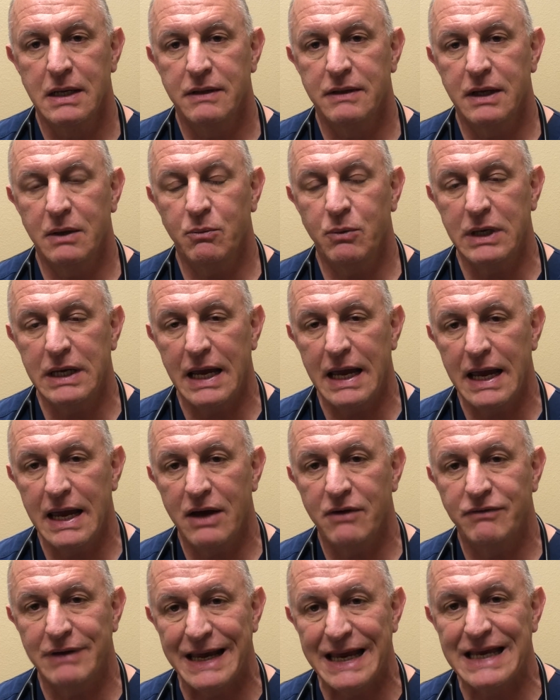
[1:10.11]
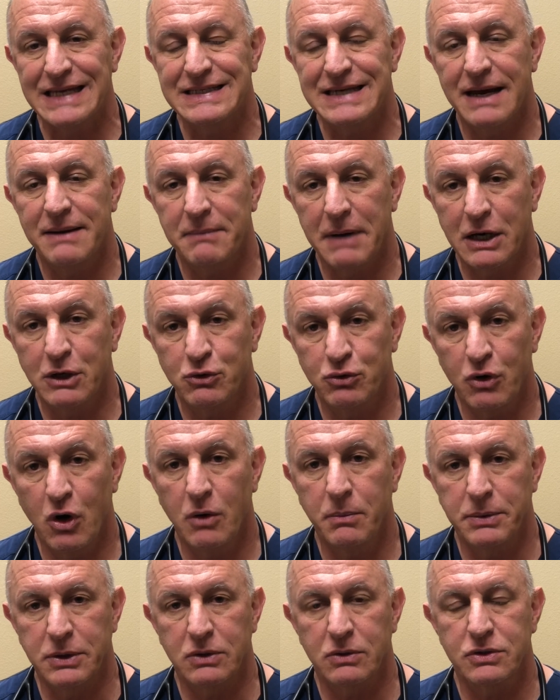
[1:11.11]
Then we have
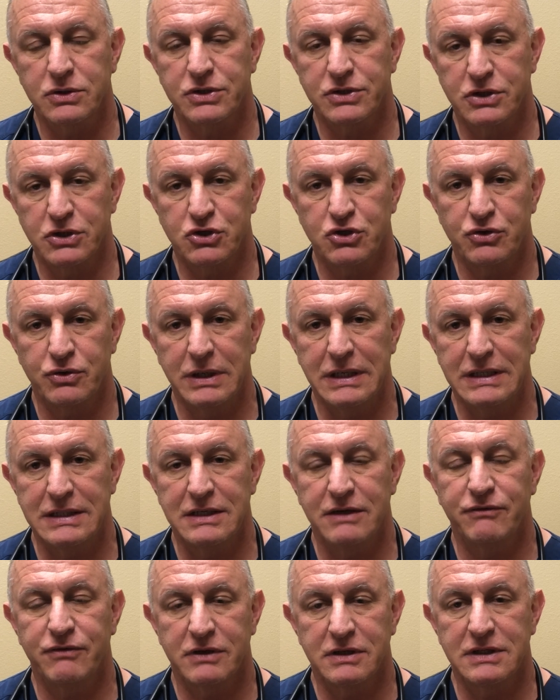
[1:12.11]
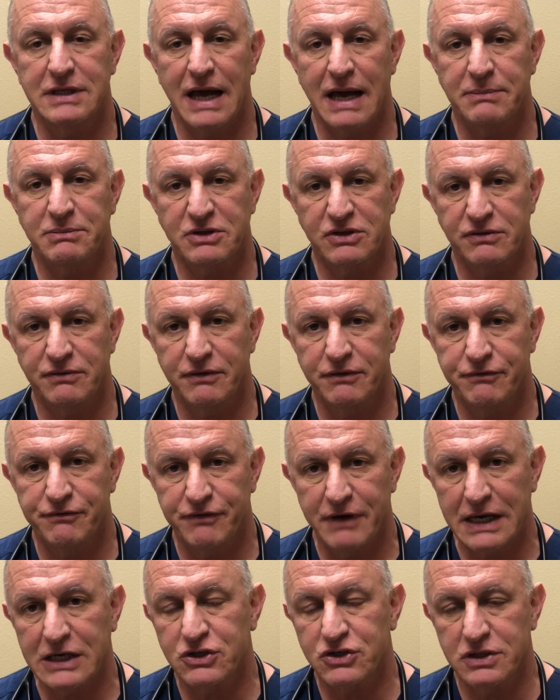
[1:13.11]
antimicrobials to treat different types of
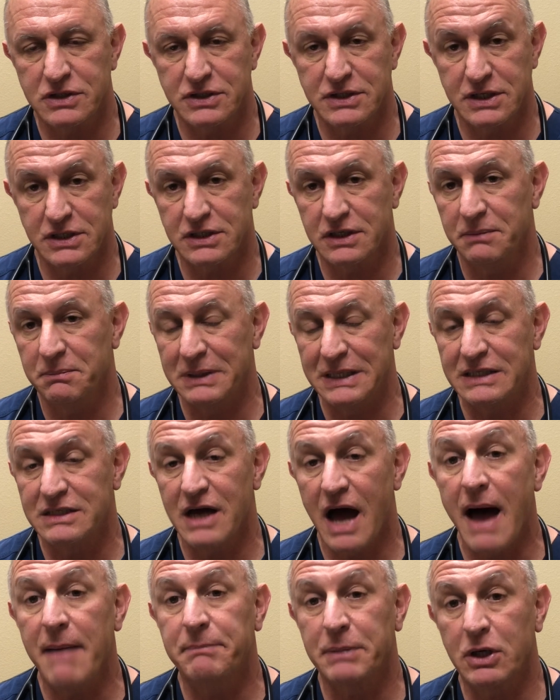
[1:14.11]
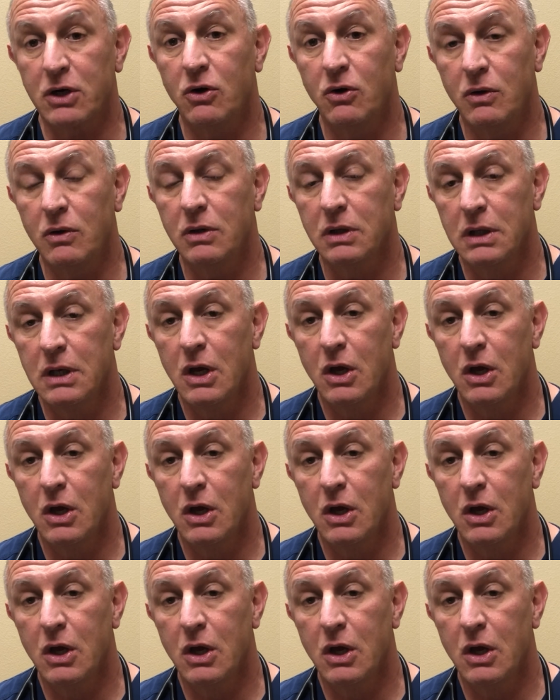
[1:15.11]
infections. This can be topical